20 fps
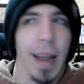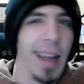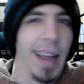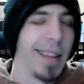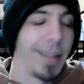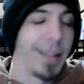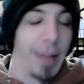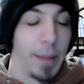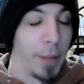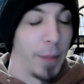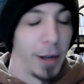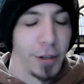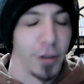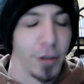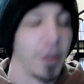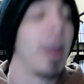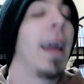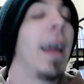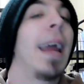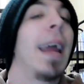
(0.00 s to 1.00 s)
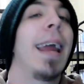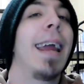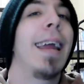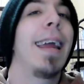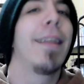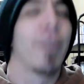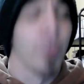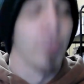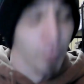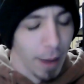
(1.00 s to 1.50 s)
I guess, I'm not sure.
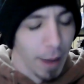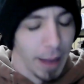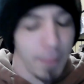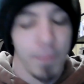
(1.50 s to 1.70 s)
Either way,